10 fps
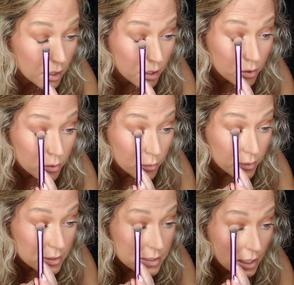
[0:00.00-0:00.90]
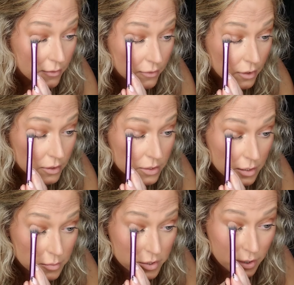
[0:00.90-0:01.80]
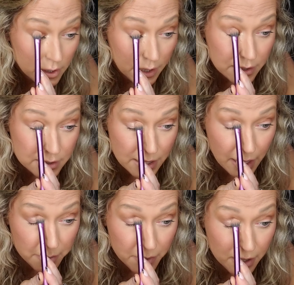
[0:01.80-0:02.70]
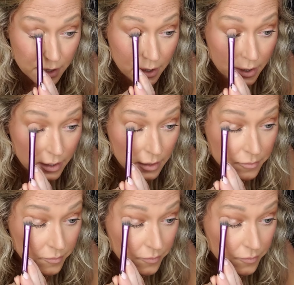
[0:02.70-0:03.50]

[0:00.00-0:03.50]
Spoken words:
I'll go with this eye first. I'm just going to kind of dab that in.